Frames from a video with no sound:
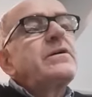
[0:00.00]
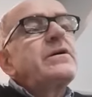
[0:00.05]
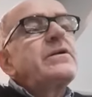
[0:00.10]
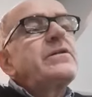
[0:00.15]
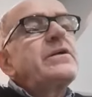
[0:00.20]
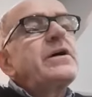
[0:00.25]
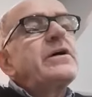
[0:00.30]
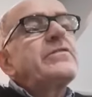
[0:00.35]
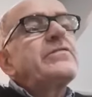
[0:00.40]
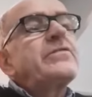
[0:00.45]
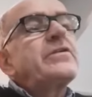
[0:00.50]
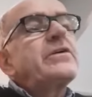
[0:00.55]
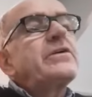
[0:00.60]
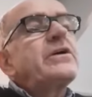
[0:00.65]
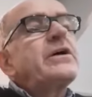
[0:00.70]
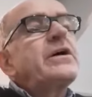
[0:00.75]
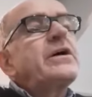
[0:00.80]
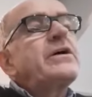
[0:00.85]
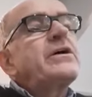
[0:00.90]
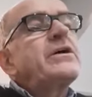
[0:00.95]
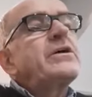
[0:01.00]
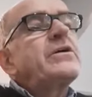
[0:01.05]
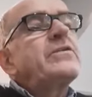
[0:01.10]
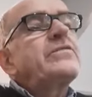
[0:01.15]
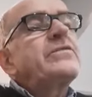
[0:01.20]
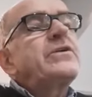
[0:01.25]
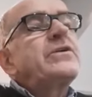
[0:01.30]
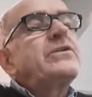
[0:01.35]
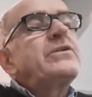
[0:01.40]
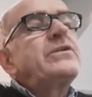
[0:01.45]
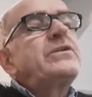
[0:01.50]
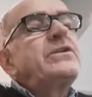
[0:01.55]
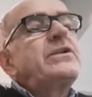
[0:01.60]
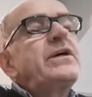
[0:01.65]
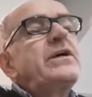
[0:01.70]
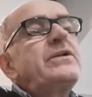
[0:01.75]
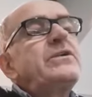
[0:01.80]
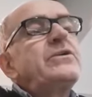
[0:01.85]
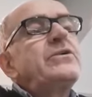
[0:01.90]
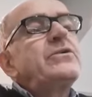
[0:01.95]
Therefore I have
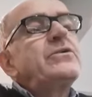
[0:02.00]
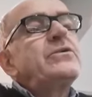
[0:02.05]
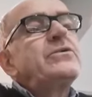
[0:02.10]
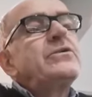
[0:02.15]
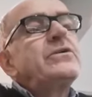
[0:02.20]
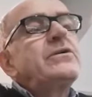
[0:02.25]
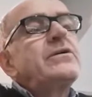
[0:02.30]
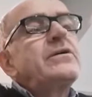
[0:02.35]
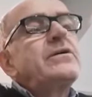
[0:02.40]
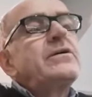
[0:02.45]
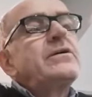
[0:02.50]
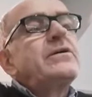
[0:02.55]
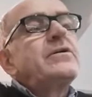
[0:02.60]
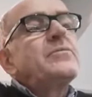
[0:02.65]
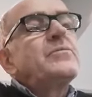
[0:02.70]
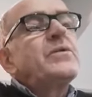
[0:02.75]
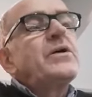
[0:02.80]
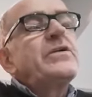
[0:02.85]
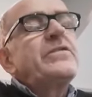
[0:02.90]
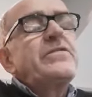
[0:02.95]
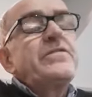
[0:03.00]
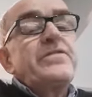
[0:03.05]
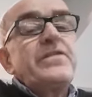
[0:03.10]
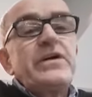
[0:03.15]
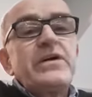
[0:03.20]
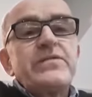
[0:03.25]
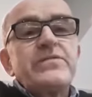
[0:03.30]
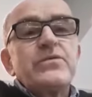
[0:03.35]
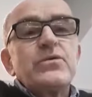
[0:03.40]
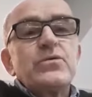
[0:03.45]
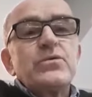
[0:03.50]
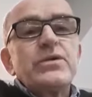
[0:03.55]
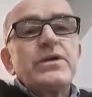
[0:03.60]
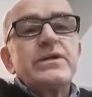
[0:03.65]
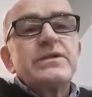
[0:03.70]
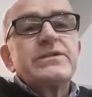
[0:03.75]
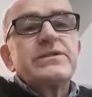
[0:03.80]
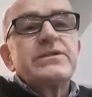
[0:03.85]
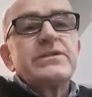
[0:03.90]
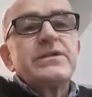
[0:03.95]
continued my
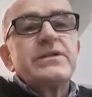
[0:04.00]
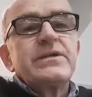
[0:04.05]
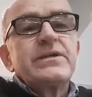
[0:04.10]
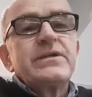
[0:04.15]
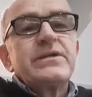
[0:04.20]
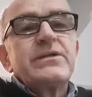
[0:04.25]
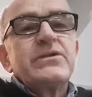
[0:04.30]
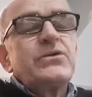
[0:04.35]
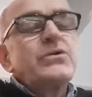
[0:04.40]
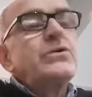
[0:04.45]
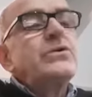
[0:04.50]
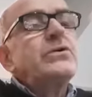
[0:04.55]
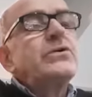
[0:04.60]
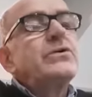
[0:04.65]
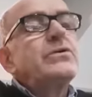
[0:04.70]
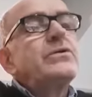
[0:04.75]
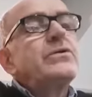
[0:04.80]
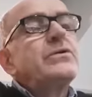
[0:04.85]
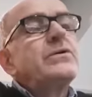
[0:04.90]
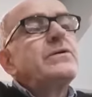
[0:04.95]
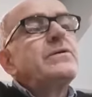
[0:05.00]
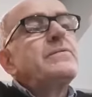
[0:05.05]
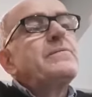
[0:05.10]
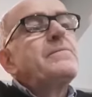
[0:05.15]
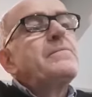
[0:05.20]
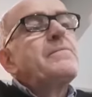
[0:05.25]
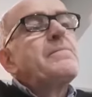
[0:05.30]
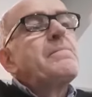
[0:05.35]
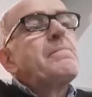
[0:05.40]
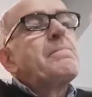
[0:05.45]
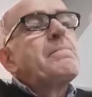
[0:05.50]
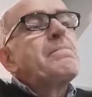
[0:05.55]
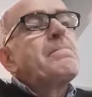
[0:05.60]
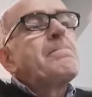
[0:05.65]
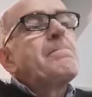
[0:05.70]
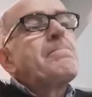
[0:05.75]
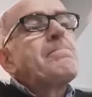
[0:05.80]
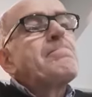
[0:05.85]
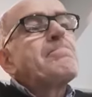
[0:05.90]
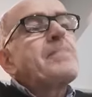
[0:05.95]
faithfulness to you.
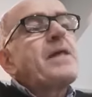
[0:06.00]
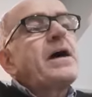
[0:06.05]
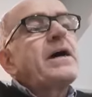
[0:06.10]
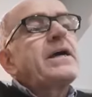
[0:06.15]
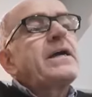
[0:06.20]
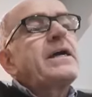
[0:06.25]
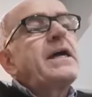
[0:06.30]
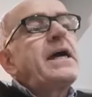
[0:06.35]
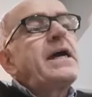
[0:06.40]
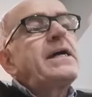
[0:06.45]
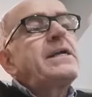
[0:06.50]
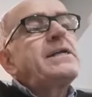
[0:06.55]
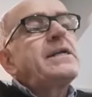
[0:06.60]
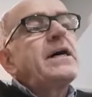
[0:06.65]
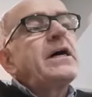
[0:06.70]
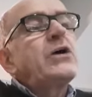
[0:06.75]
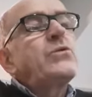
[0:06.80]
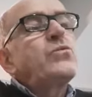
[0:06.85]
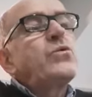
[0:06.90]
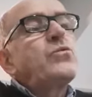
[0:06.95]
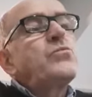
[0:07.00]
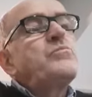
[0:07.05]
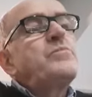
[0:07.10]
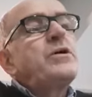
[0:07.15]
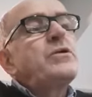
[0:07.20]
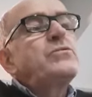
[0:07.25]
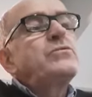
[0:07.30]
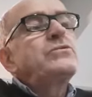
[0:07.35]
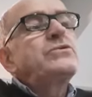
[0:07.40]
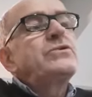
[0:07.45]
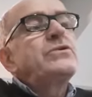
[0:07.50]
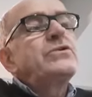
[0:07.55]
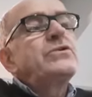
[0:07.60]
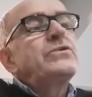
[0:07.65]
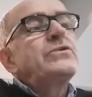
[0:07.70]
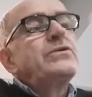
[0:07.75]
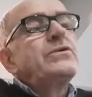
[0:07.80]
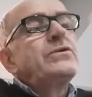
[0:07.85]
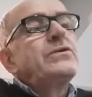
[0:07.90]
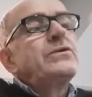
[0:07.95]
Again I will build
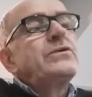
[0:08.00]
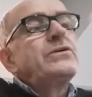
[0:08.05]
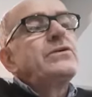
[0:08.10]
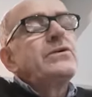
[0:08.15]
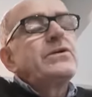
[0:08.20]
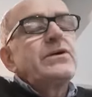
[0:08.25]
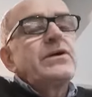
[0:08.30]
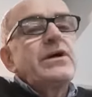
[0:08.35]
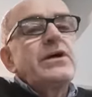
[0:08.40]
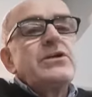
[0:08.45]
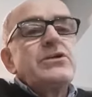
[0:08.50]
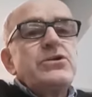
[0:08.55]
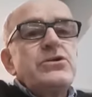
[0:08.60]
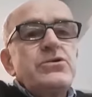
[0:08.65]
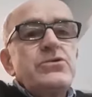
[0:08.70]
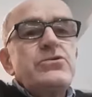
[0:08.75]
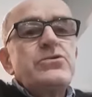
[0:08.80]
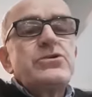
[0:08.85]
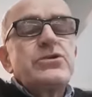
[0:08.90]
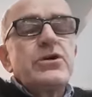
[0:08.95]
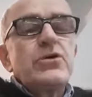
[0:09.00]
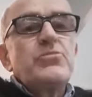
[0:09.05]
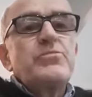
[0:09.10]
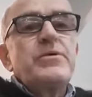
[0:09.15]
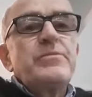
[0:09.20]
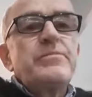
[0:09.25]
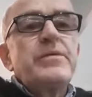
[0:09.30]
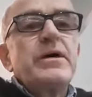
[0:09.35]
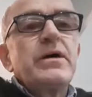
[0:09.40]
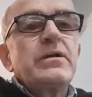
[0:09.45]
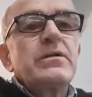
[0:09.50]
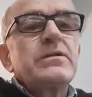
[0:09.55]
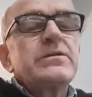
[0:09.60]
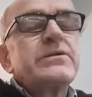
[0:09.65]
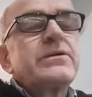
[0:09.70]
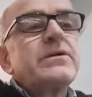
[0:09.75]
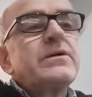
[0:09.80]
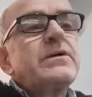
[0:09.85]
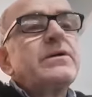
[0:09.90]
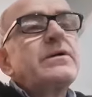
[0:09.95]
you, and you shall be
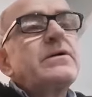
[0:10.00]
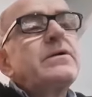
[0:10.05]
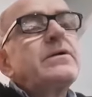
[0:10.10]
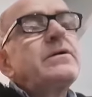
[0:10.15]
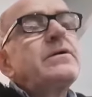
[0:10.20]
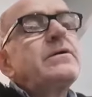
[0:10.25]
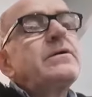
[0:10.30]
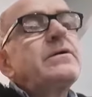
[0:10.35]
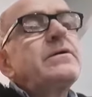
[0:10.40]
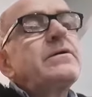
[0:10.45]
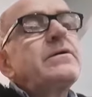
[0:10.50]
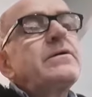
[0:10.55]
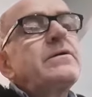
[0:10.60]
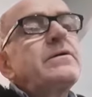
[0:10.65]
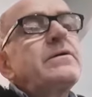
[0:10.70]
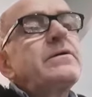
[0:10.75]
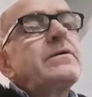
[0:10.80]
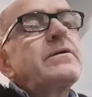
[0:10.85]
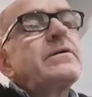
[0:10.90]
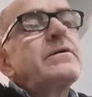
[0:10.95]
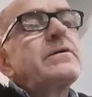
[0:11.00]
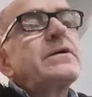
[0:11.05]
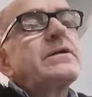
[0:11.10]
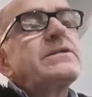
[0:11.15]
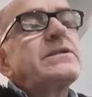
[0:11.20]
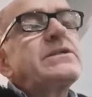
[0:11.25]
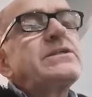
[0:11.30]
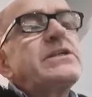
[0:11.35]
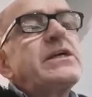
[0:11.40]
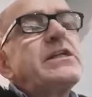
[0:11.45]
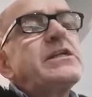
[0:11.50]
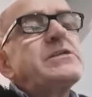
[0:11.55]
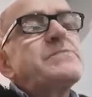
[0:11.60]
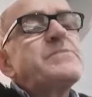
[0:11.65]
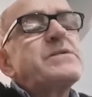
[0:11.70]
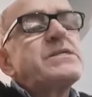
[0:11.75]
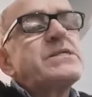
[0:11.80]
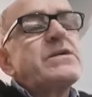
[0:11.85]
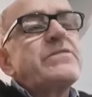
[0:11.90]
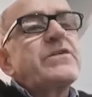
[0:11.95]
built. As I say, the
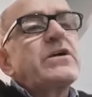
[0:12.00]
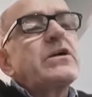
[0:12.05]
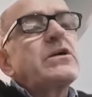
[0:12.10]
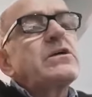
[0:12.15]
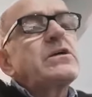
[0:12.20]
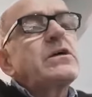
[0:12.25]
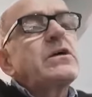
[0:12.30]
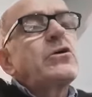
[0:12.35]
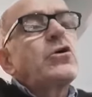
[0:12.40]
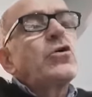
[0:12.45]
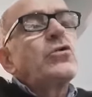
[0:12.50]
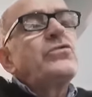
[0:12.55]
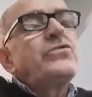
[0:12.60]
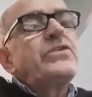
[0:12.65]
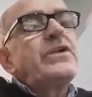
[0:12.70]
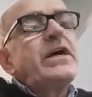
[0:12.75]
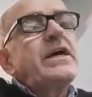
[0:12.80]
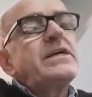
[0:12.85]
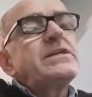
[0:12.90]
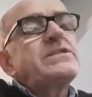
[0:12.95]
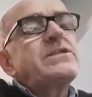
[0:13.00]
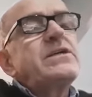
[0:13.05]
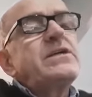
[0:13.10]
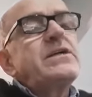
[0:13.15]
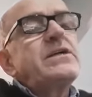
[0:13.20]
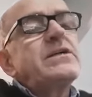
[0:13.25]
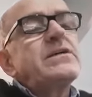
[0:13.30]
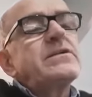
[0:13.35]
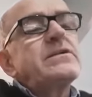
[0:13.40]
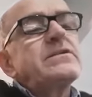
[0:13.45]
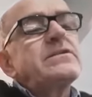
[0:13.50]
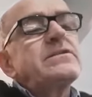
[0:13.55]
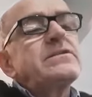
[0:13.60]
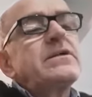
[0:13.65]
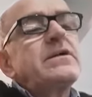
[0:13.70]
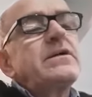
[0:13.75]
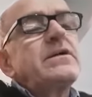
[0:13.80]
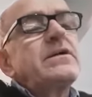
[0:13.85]
specific context here is